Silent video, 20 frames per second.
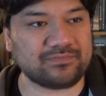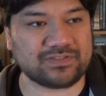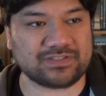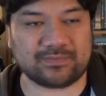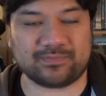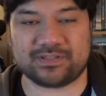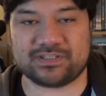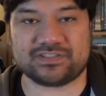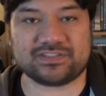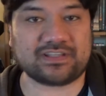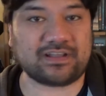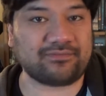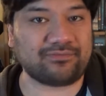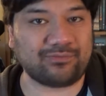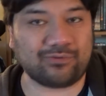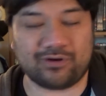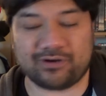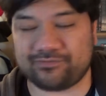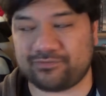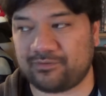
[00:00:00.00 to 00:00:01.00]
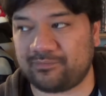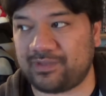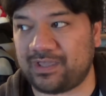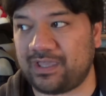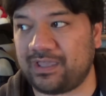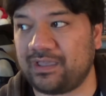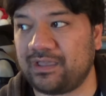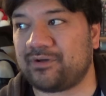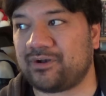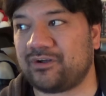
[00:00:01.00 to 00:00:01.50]
Some of the stuff worked for
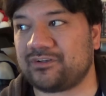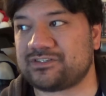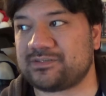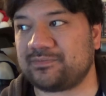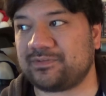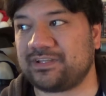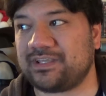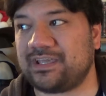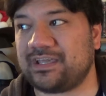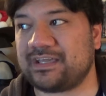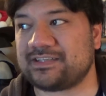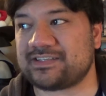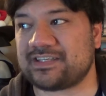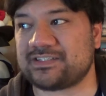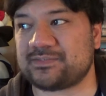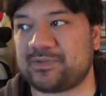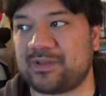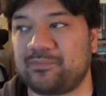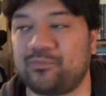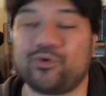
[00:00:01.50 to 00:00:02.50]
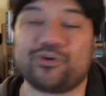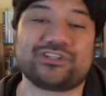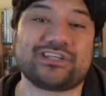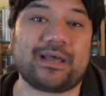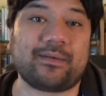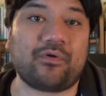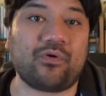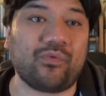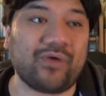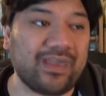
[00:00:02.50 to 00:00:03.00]
me, but ultimately, as I spent more
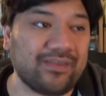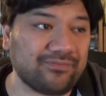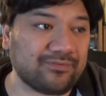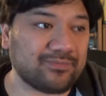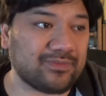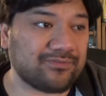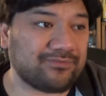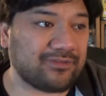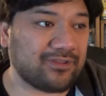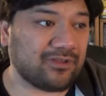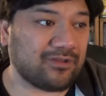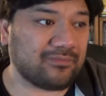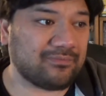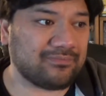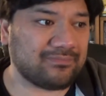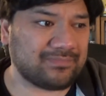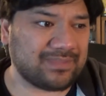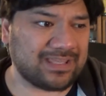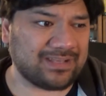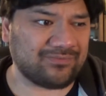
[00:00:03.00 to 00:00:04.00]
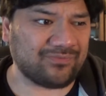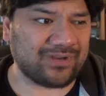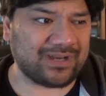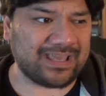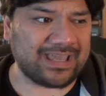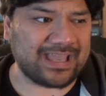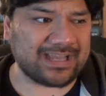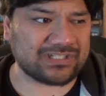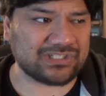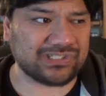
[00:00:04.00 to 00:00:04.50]
time away from the film, and when
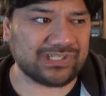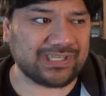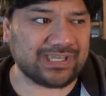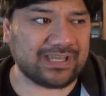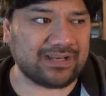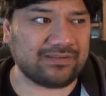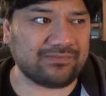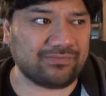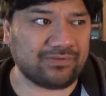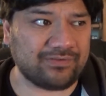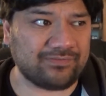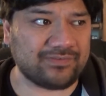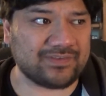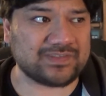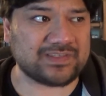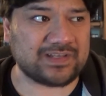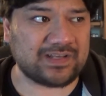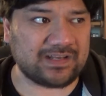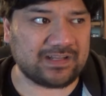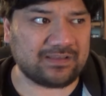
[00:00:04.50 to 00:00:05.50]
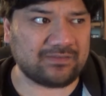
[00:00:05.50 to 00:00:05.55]
I actually kind of revisited